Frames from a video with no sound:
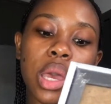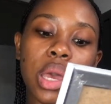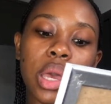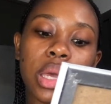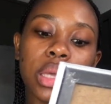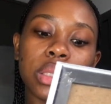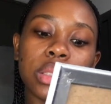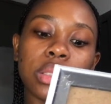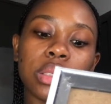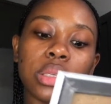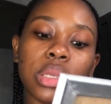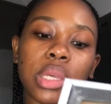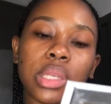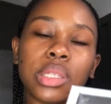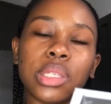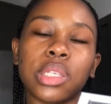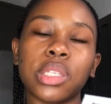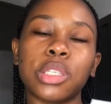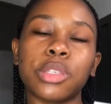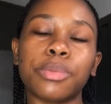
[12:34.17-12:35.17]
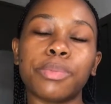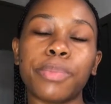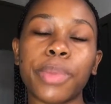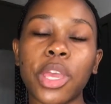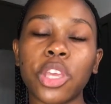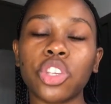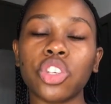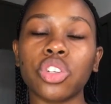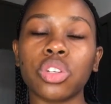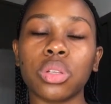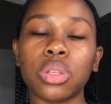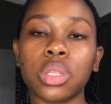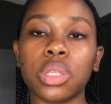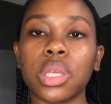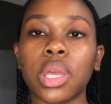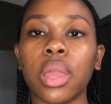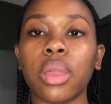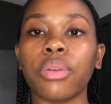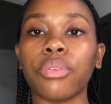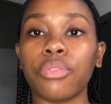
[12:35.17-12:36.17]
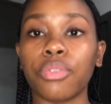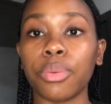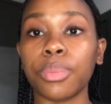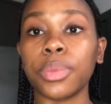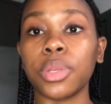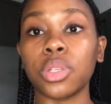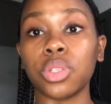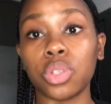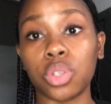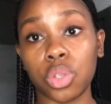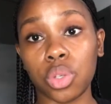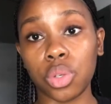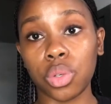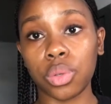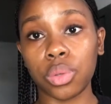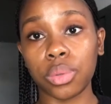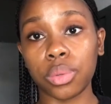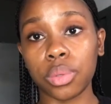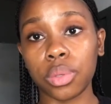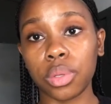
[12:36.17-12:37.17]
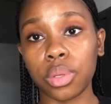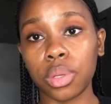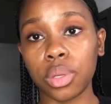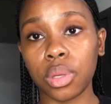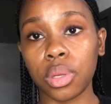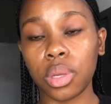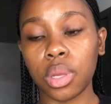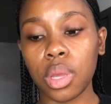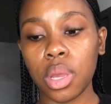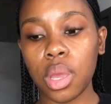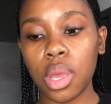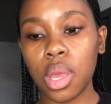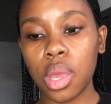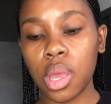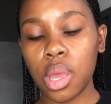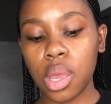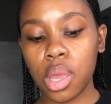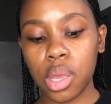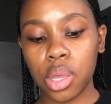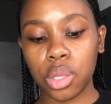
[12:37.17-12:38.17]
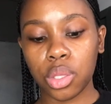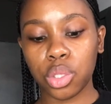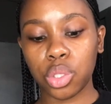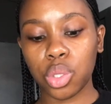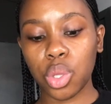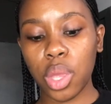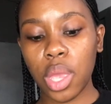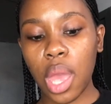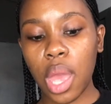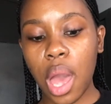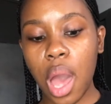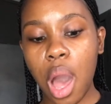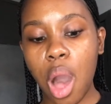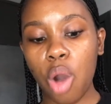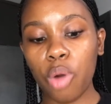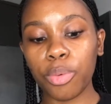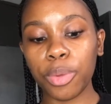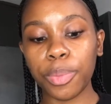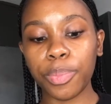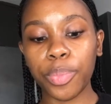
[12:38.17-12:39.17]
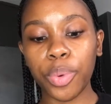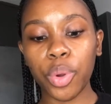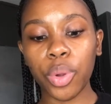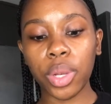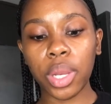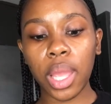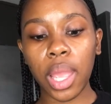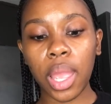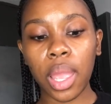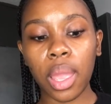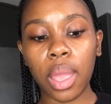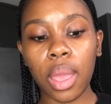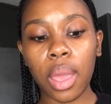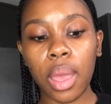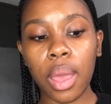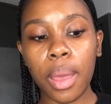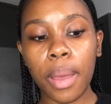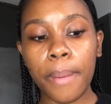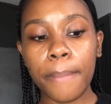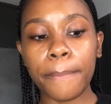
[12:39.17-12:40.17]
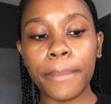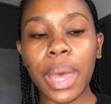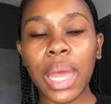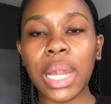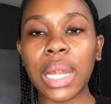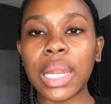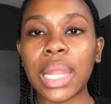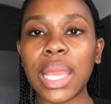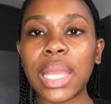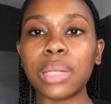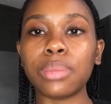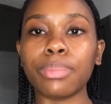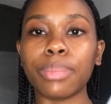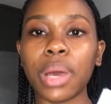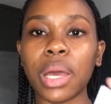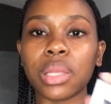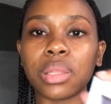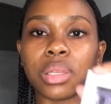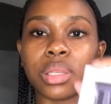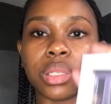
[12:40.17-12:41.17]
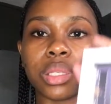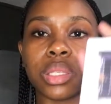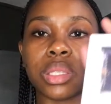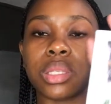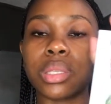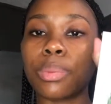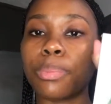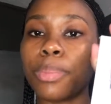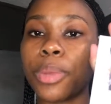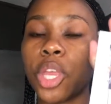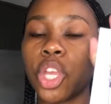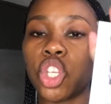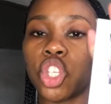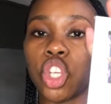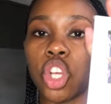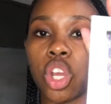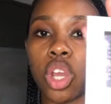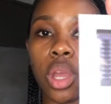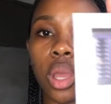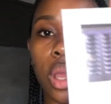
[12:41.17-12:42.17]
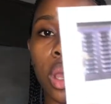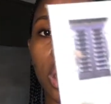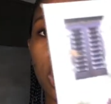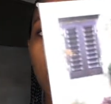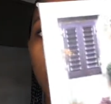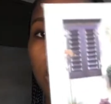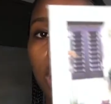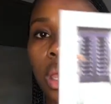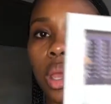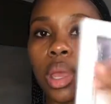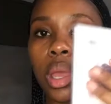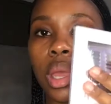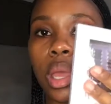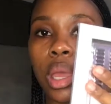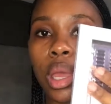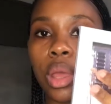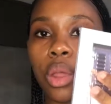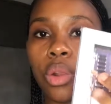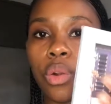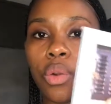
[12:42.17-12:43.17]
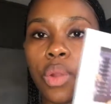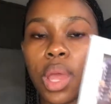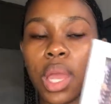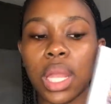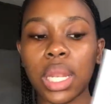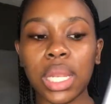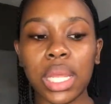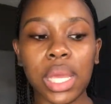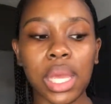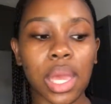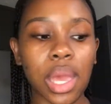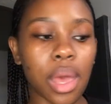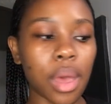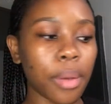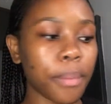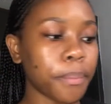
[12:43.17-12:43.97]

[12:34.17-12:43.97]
it's it's a special thing for me to do so yeah i'll be putting my late mother's picture right here